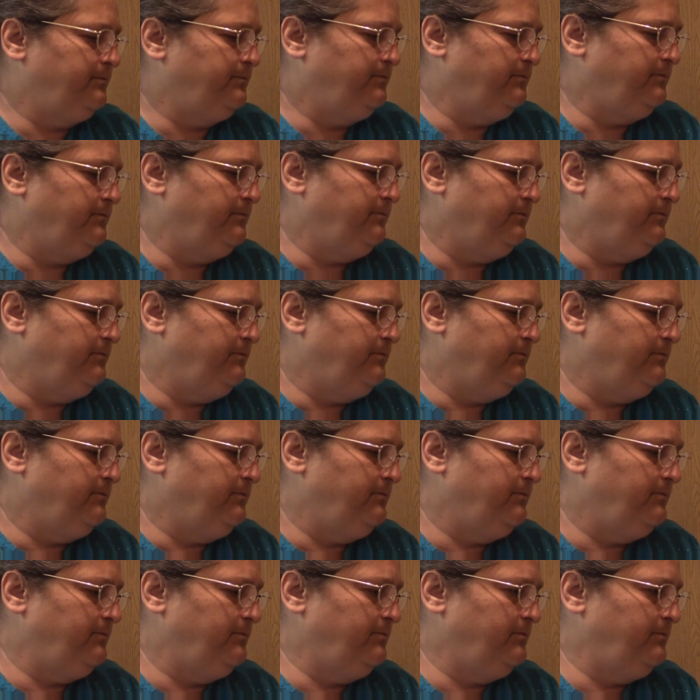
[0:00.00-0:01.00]

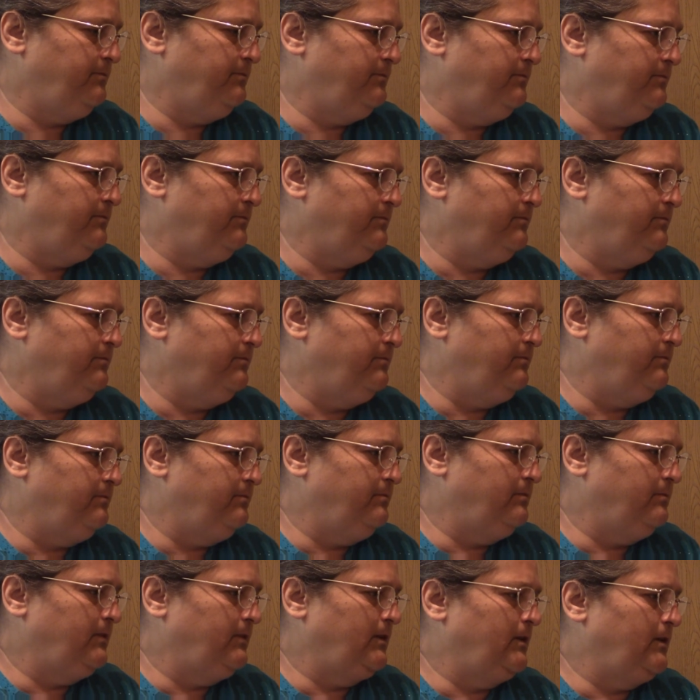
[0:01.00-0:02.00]

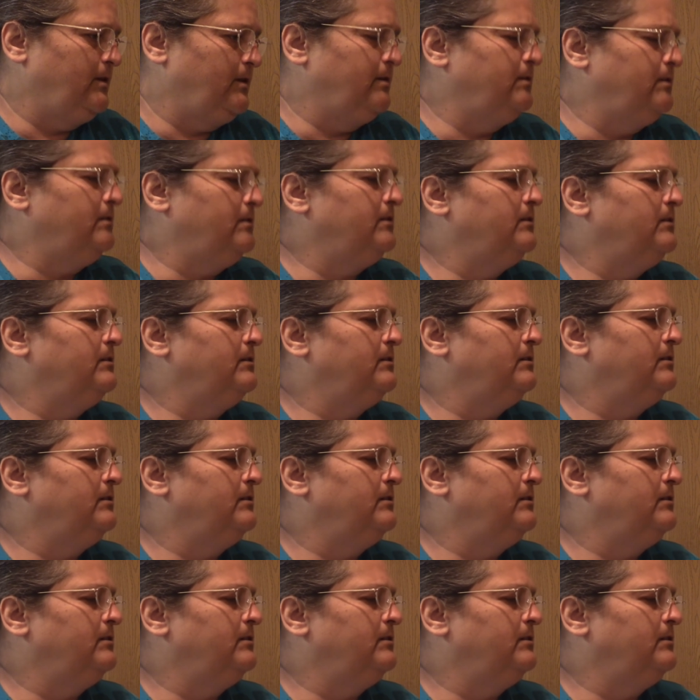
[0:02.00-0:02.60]
[no speech]